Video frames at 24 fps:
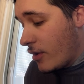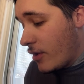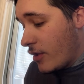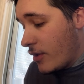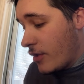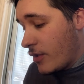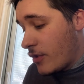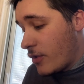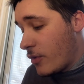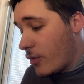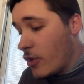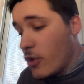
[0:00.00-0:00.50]

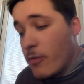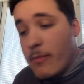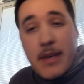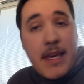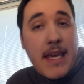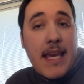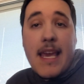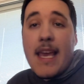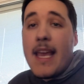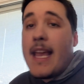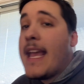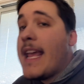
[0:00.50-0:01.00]
So you'll
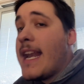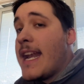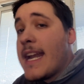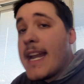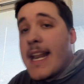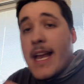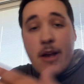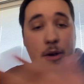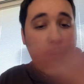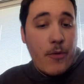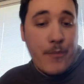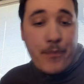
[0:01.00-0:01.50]
be in and
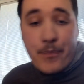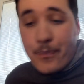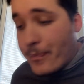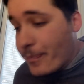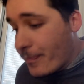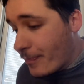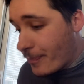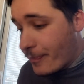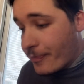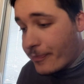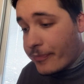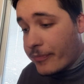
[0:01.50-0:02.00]
out.
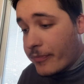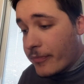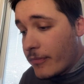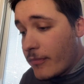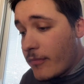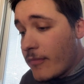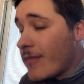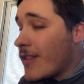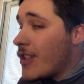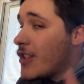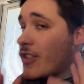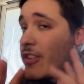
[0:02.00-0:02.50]

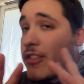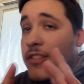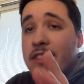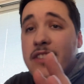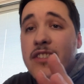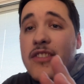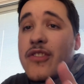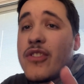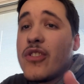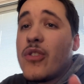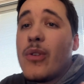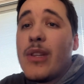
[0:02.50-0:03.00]
As long as
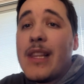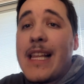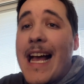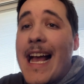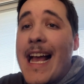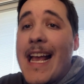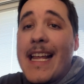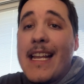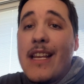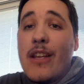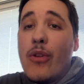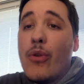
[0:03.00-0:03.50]
there's no
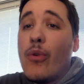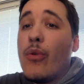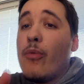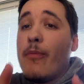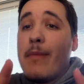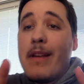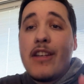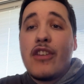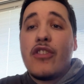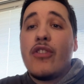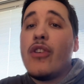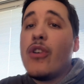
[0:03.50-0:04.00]
line, you know,
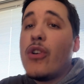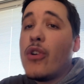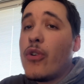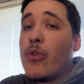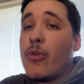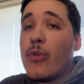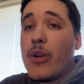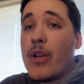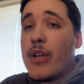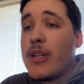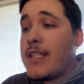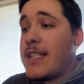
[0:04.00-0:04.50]
make sure you go to
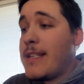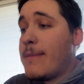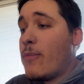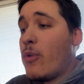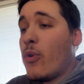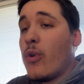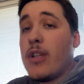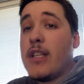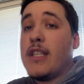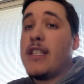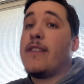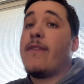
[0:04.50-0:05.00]
a good Tim
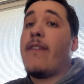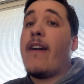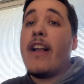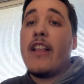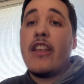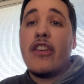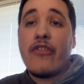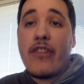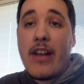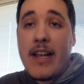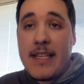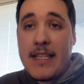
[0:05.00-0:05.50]
Hortons. Find
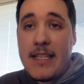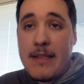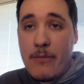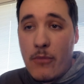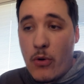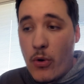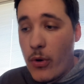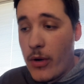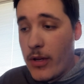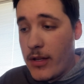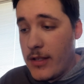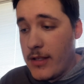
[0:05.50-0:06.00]
your right Tim
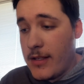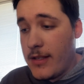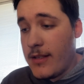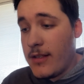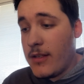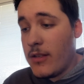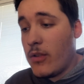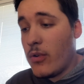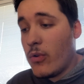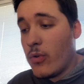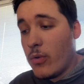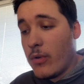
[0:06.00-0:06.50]
Hortons.
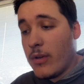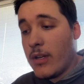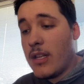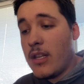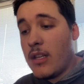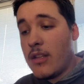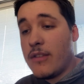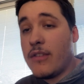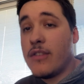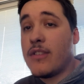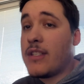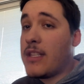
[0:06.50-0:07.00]
You know,
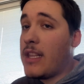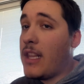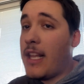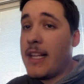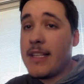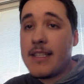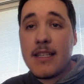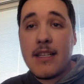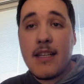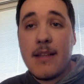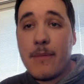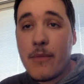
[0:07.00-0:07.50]
there's
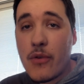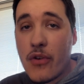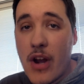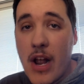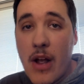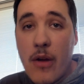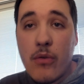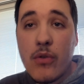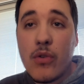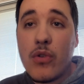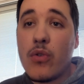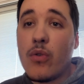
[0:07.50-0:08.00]
lots of them
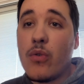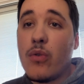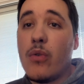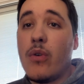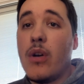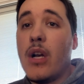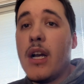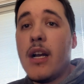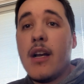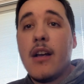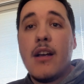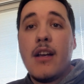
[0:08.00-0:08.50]
around. So
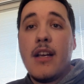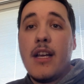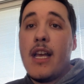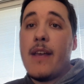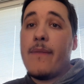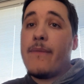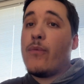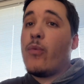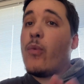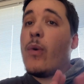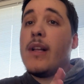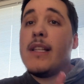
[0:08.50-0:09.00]
if
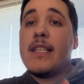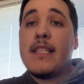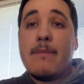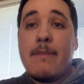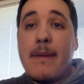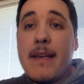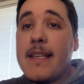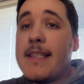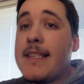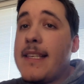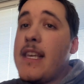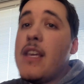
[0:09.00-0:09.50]
one's
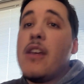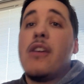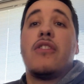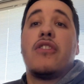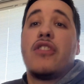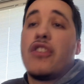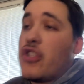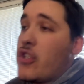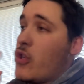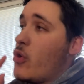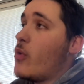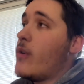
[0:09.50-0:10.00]
busy, you can
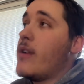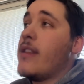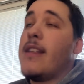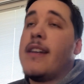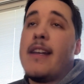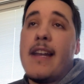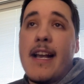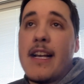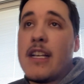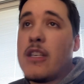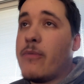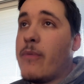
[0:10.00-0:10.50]
just go to the
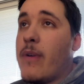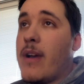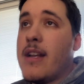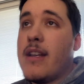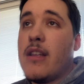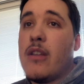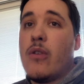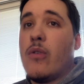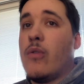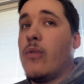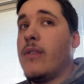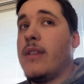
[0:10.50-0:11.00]
next one,
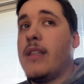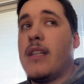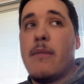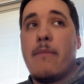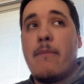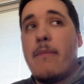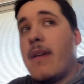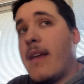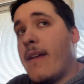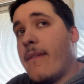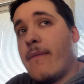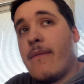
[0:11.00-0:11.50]
you know, and
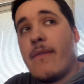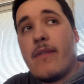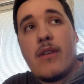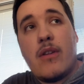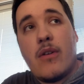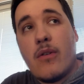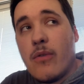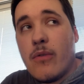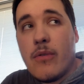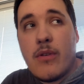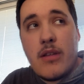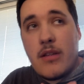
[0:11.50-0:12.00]
if, you
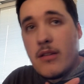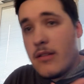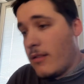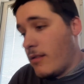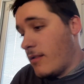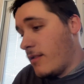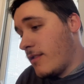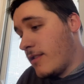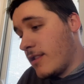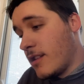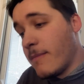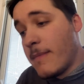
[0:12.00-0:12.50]
know,
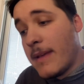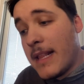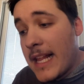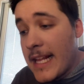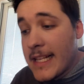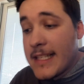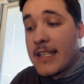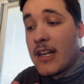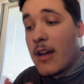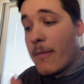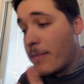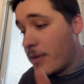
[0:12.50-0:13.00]
there's gonna be
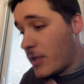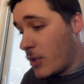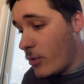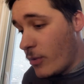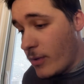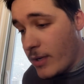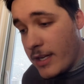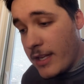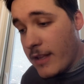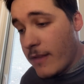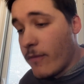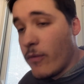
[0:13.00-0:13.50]
lots of
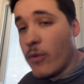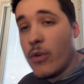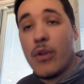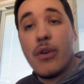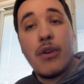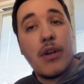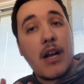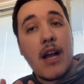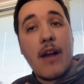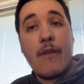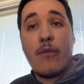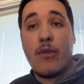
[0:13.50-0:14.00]
opportunities for you to
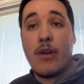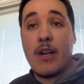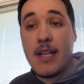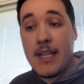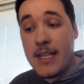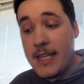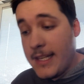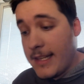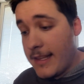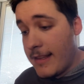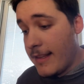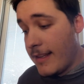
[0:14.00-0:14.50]
grab one of
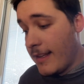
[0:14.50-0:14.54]
these,